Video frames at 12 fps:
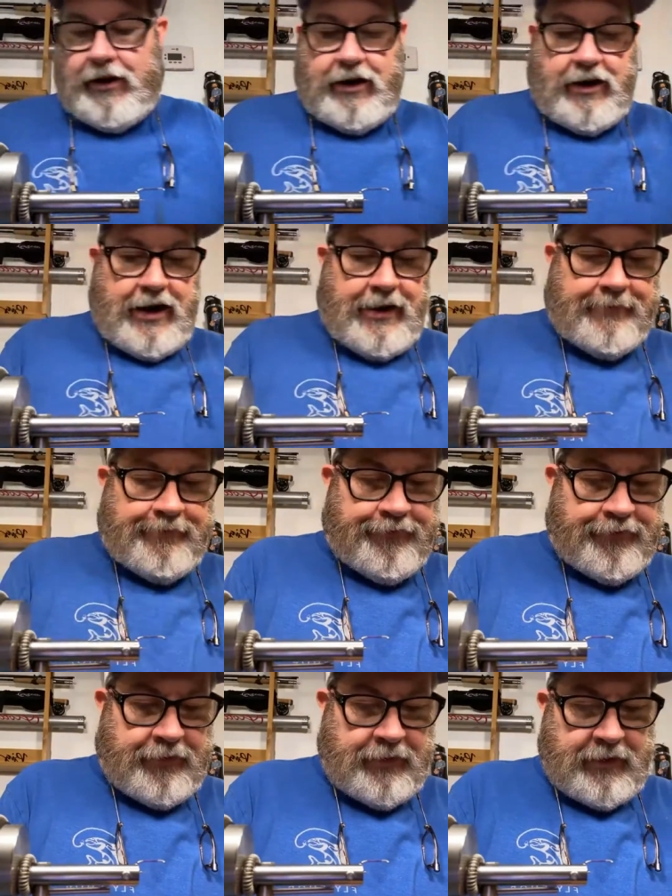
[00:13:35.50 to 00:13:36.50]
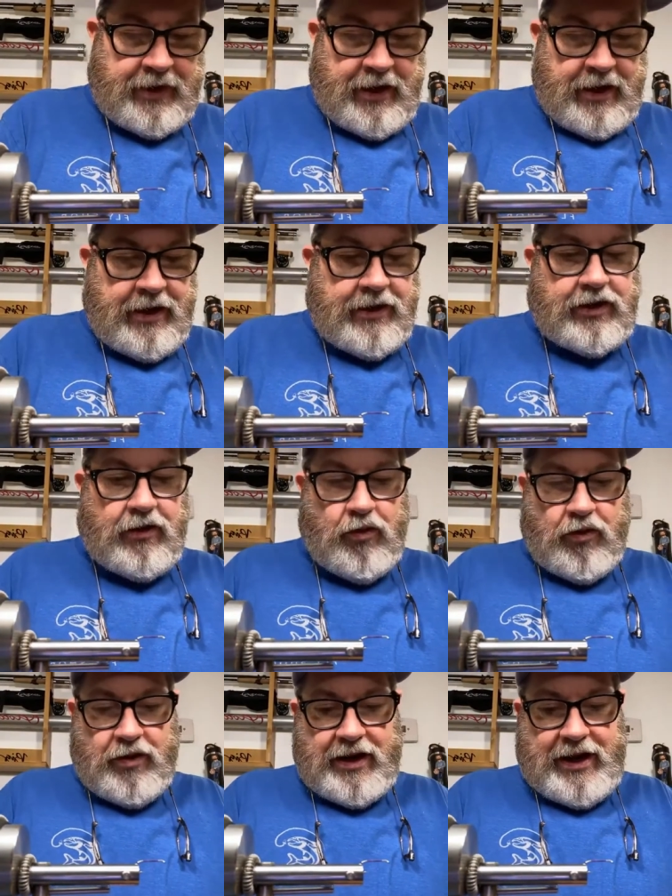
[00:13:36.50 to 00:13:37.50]
All right. So we're
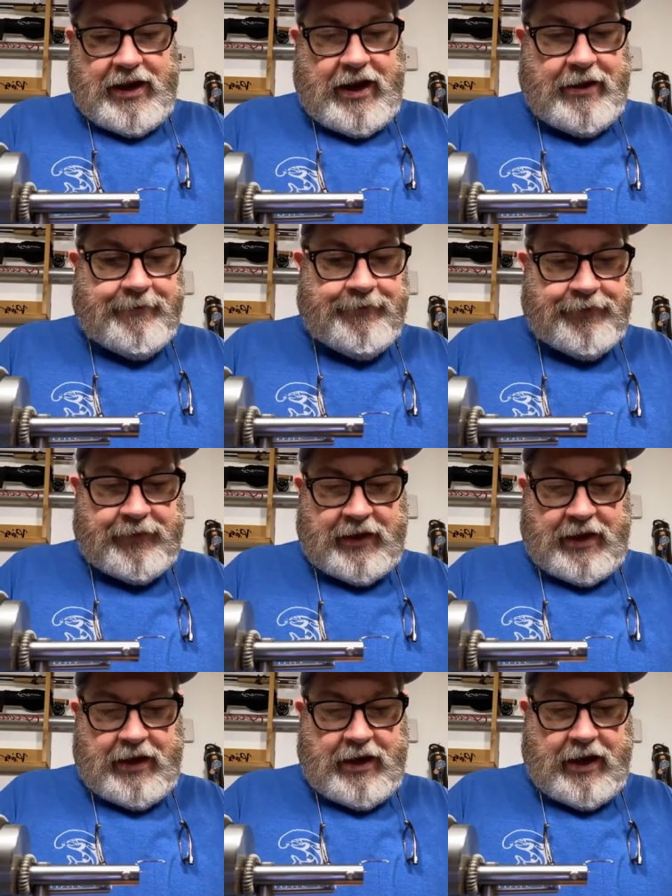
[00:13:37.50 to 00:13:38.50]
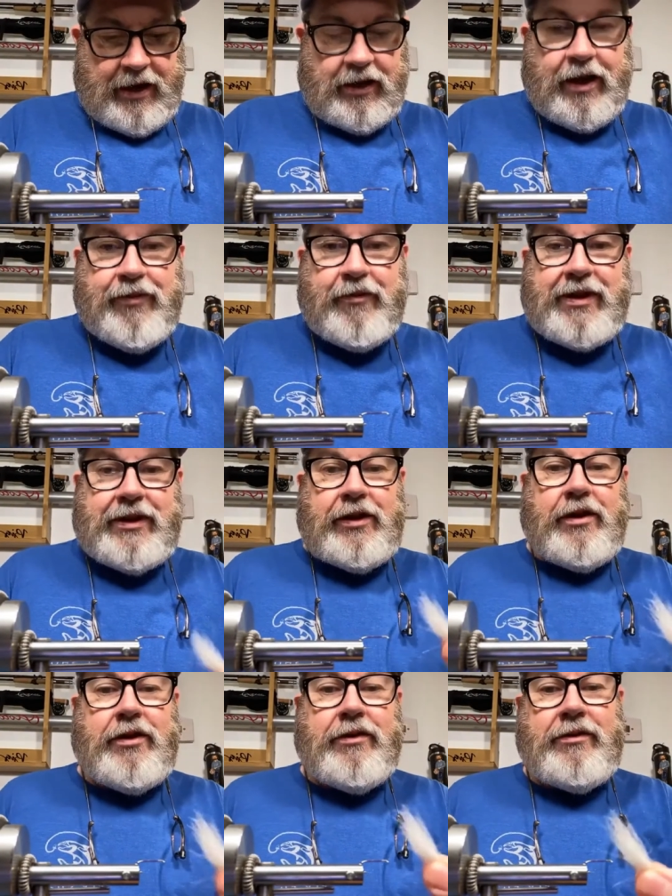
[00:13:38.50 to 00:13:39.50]
going to get a clump of
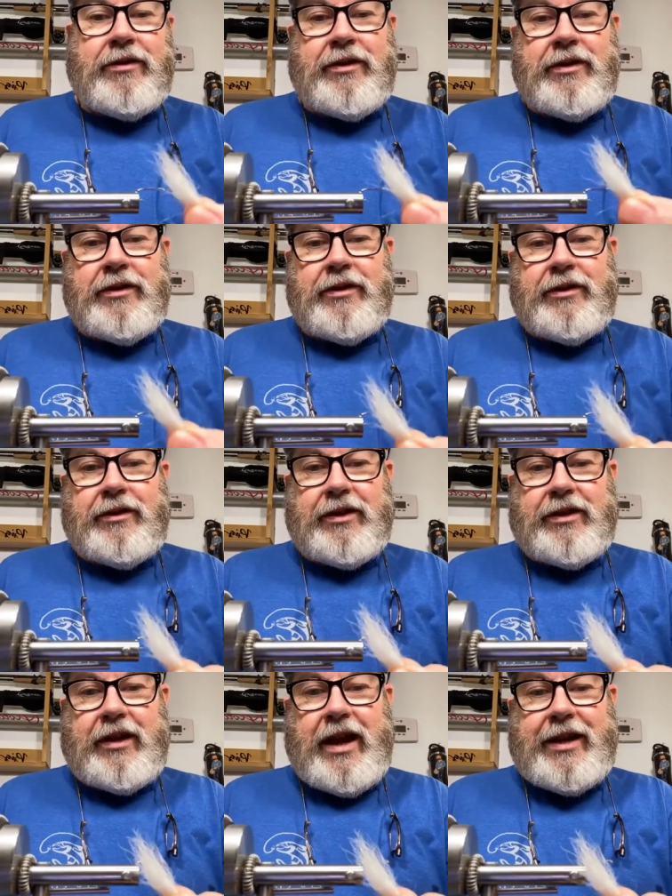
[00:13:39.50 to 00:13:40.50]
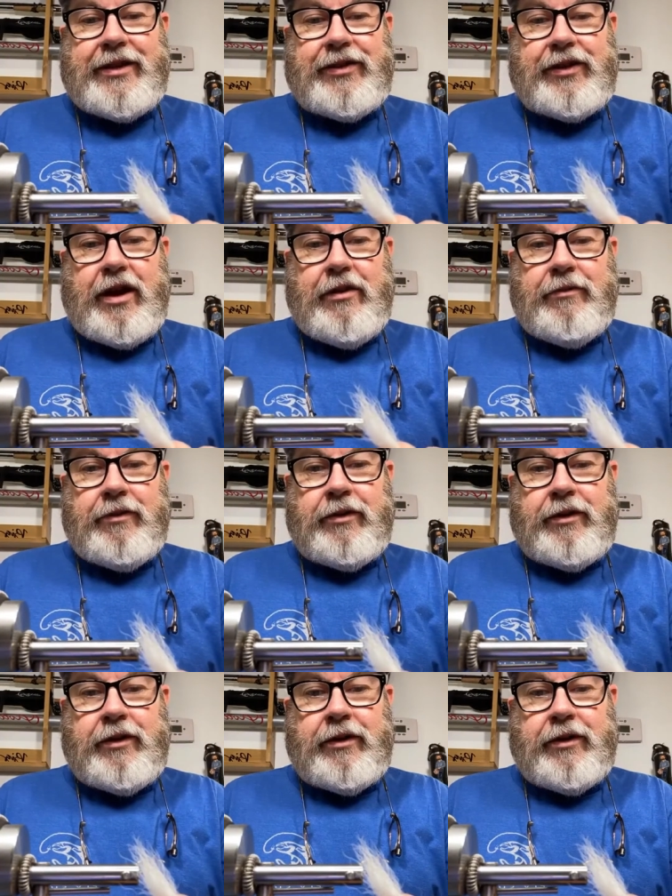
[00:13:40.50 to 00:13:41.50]
material, just like so,
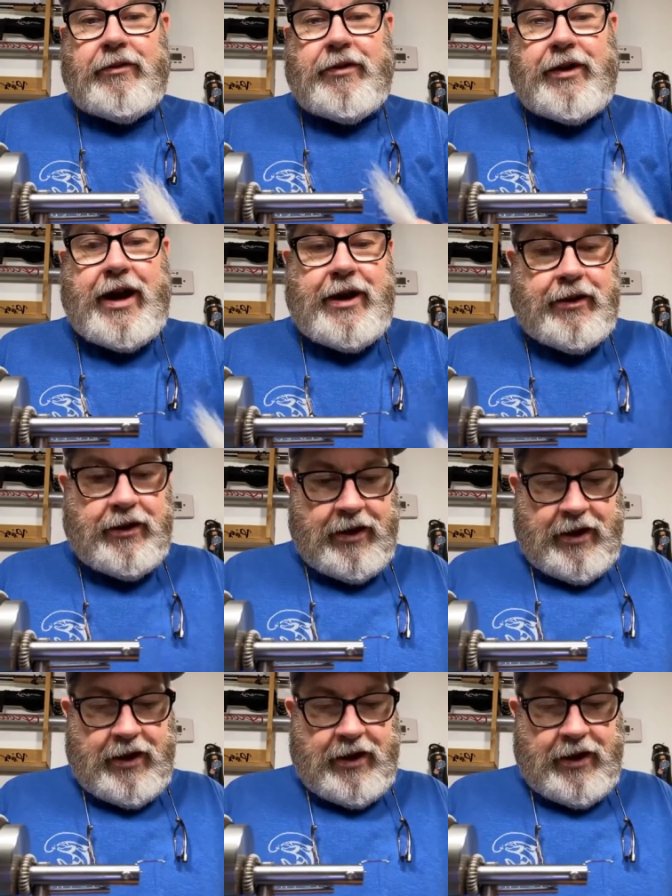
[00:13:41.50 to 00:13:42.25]
okay?